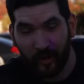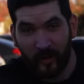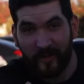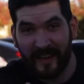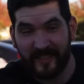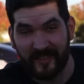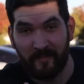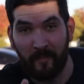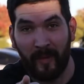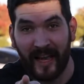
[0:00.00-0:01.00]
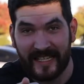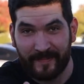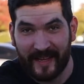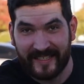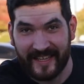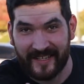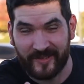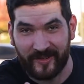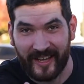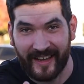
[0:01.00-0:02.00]
Luke made us a MySpace
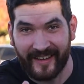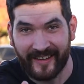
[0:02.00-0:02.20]
yesterday.